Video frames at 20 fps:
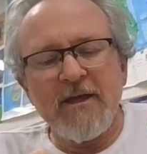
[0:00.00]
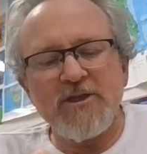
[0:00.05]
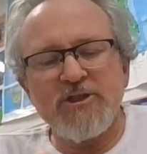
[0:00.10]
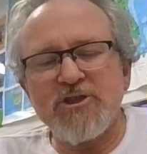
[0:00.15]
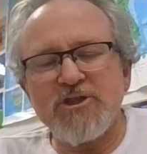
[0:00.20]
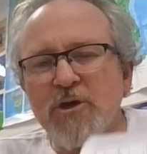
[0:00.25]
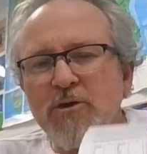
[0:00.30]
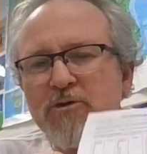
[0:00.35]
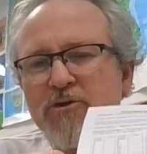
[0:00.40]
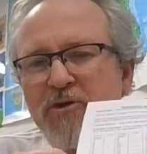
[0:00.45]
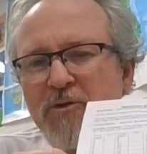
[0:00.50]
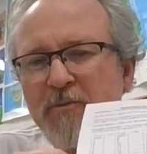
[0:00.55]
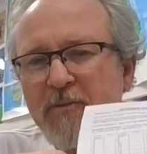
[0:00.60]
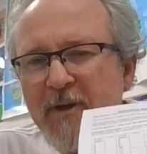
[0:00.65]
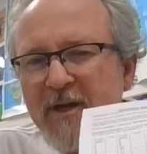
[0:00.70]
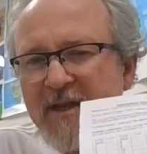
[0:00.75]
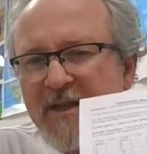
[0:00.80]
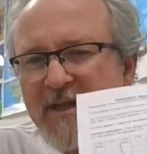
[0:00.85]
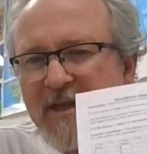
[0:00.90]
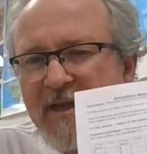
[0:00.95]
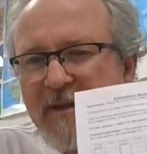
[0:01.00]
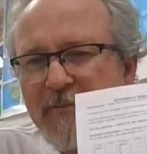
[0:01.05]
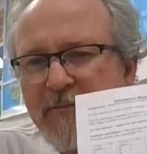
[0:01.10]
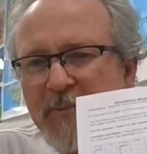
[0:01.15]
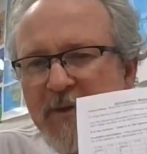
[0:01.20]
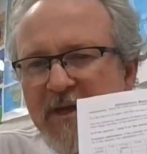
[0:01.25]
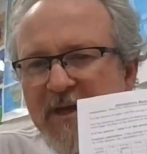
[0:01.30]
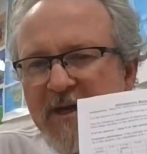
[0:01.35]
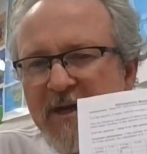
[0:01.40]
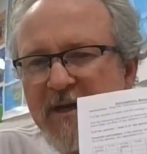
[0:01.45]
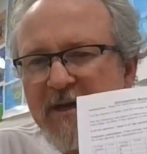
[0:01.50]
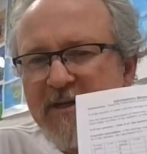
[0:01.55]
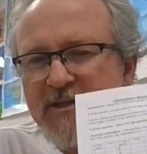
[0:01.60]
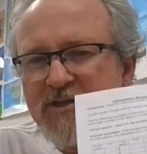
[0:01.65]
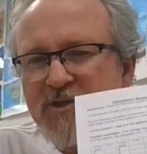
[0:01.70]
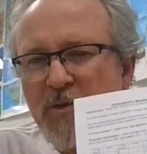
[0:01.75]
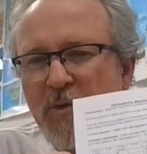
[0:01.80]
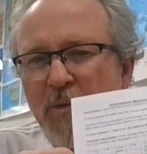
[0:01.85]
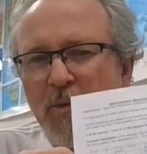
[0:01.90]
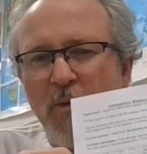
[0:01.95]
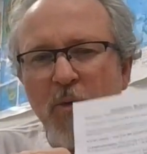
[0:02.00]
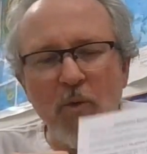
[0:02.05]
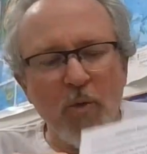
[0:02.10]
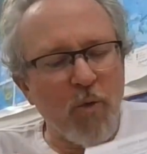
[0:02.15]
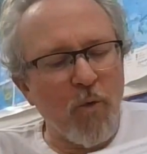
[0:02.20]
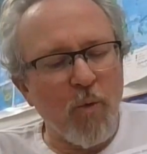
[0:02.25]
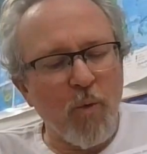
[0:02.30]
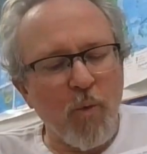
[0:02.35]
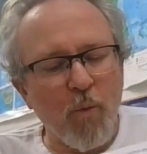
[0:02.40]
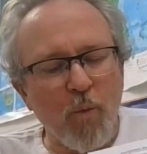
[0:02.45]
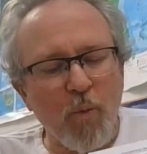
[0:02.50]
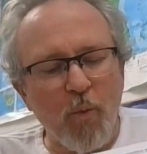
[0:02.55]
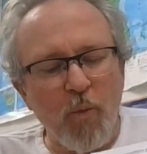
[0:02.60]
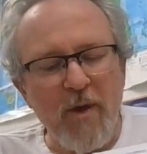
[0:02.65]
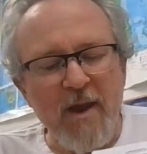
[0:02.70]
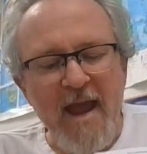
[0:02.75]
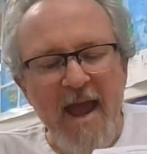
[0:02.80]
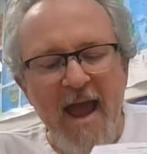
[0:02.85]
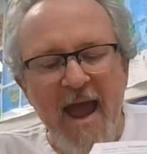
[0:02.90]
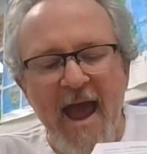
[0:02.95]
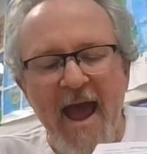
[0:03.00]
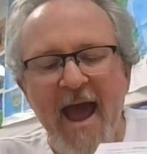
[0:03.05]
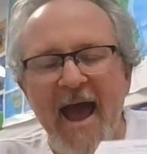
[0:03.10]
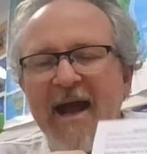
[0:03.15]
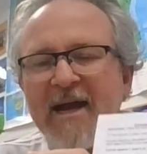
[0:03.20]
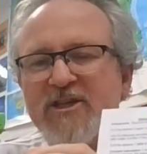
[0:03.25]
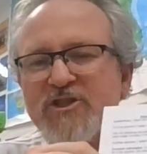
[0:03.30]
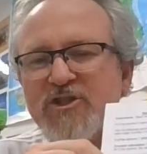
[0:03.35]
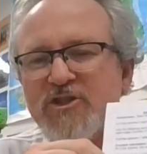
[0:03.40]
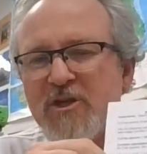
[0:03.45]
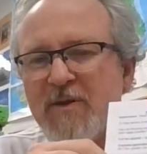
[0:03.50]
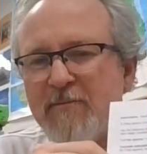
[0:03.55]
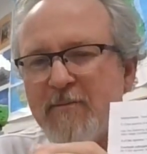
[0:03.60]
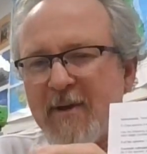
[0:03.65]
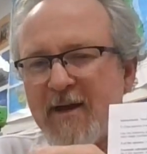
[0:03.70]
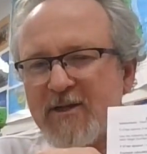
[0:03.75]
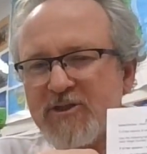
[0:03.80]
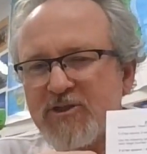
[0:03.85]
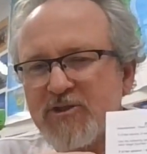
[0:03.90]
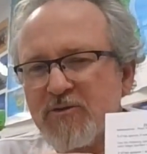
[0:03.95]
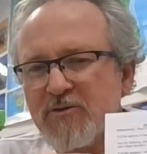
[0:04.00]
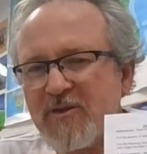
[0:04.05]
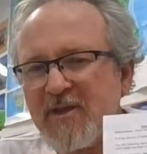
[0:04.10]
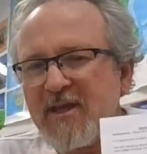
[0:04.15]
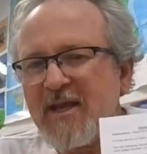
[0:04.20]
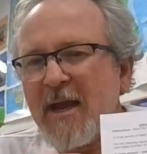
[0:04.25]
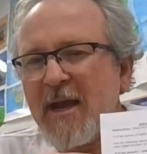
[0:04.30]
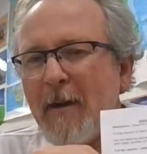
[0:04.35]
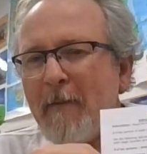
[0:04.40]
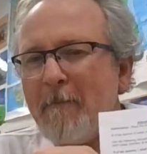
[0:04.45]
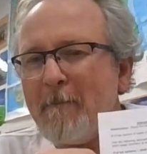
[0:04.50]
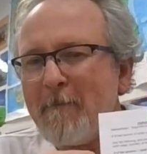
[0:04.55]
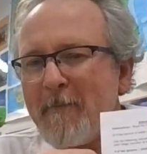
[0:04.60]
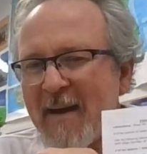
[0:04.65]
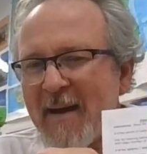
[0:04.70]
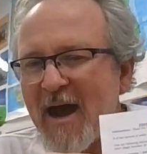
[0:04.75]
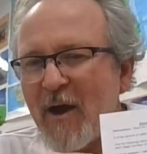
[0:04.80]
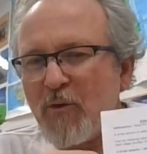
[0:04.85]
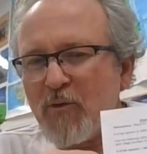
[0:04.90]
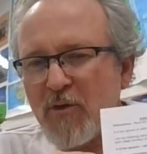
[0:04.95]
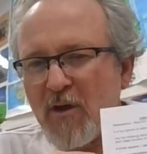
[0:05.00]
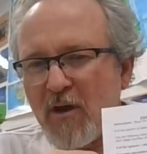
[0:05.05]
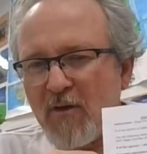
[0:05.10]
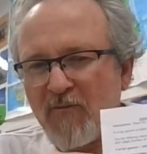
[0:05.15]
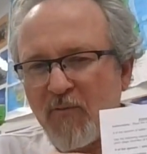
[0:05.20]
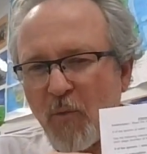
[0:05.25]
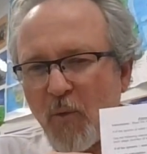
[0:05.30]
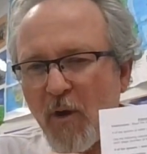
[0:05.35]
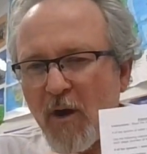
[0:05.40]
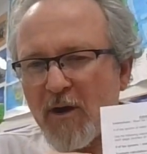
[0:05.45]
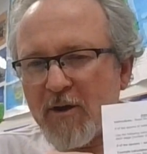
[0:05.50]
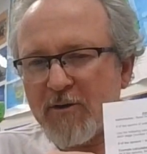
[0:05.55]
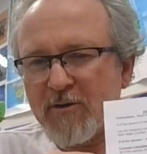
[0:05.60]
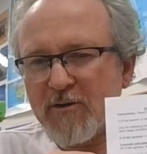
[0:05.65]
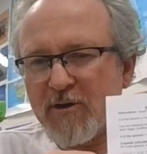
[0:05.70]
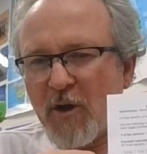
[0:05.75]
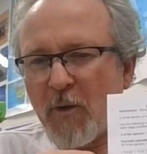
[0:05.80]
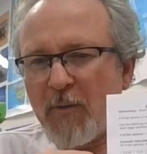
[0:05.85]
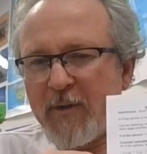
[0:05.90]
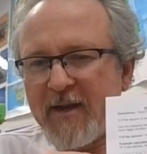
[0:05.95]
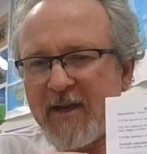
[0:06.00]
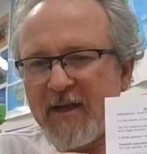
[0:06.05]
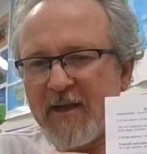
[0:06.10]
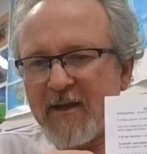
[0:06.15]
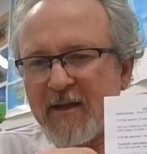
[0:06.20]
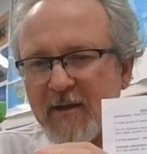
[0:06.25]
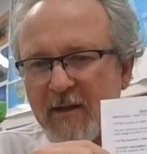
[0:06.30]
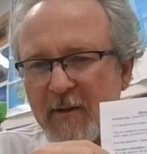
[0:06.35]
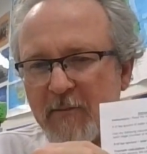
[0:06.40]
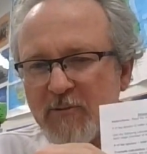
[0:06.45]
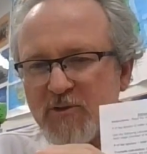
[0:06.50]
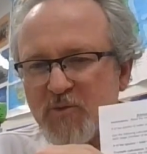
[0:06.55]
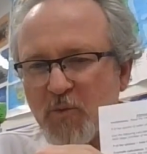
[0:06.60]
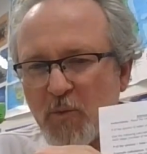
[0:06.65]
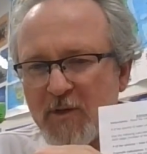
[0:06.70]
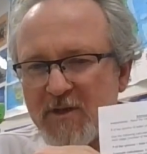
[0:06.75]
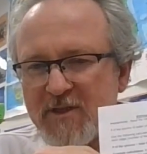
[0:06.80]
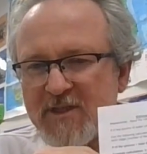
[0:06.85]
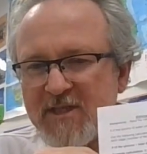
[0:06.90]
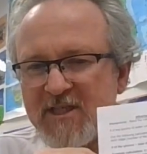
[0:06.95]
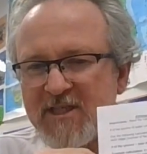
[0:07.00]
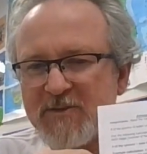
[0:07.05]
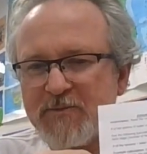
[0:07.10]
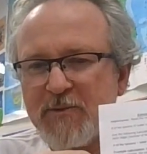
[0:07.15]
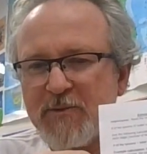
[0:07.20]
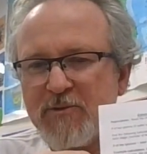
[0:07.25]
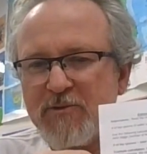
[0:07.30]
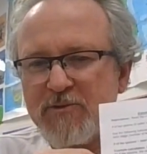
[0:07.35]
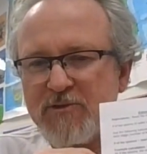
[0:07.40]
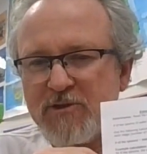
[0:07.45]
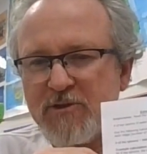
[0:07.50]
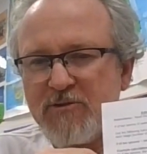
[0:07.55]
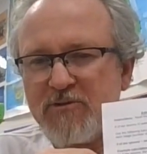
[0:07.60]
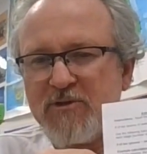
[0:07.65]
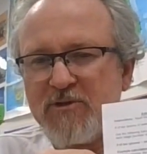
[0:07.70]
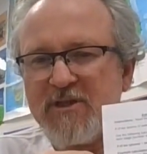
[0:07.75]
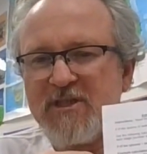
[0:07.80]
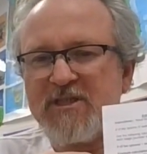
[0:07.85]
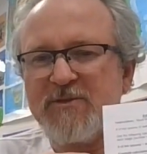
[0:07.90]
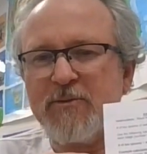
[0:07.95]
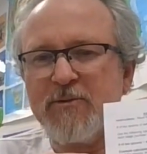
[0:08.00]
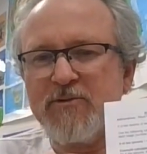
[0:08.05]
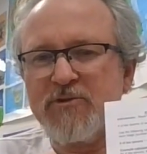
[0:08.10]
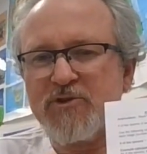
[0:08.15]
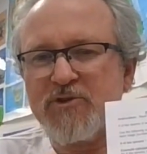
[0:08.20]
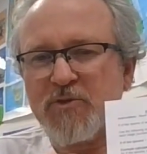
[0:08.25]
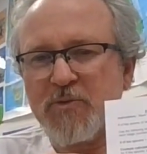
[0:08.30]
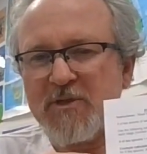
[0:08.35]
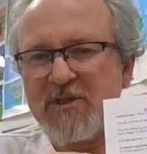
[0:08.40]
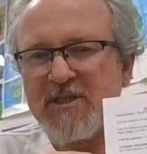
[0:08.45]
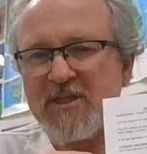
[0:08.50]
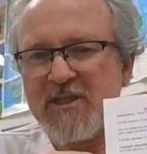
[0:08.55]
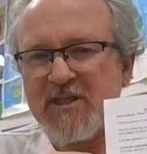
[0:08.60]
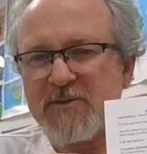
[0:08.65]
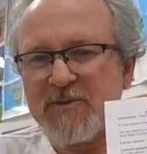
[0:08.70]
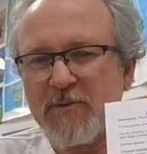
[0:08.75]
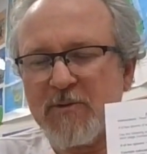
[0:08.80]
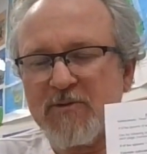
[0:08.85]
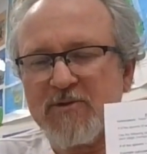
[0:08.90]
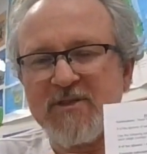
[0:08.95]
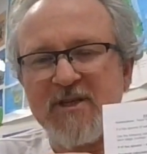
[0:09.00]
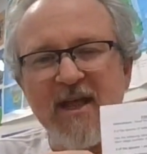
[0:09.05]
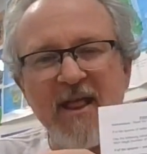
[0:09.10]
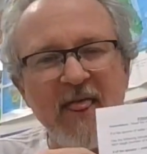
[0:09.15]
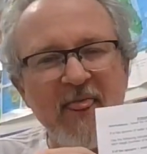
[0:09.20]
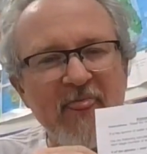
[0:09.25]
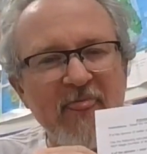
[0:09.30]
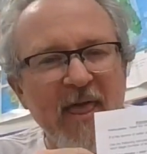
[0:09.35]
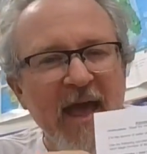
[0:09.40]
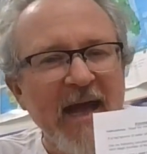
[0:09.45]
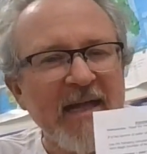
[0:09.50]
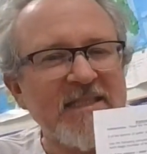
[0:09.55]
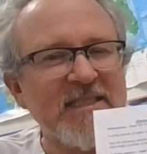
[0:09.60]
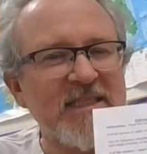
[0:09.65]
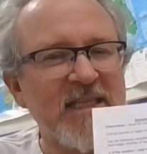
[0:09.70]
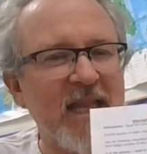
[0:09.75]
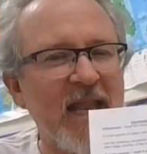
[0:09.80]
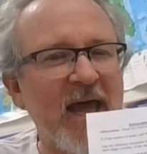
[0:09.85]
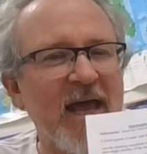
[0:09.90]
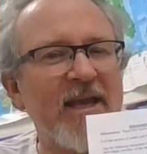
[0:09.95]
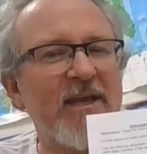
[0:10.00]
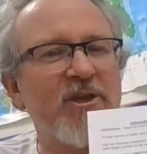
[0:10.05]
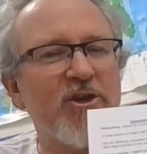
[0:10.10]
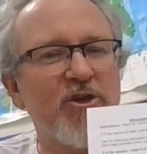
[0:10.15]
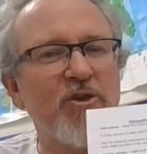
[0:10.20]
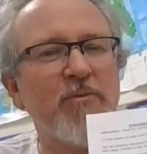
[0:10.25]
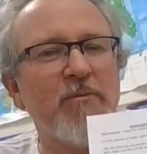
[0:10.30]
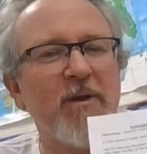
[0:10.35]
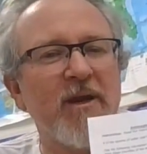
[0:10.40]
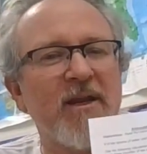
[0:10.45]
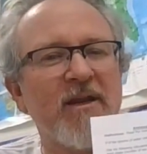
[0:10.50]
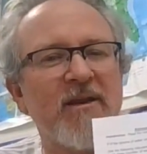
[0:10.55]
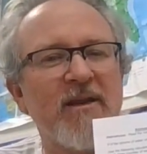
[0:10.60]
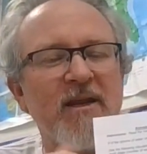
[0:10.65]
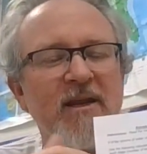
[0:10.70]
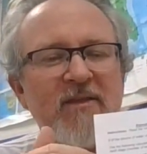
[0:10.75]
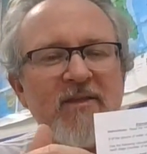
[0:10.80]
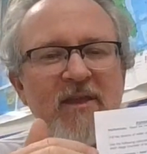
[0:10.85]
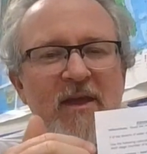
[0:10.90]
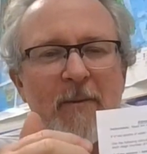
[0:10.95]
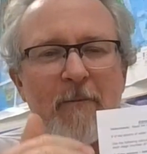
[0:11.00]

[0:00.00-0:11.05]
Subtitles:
It showed humidity because we actually measured the amount of water going in. It was 1 teaspoon, 2 teaspoons, 3 teaspoons. That's like humidity.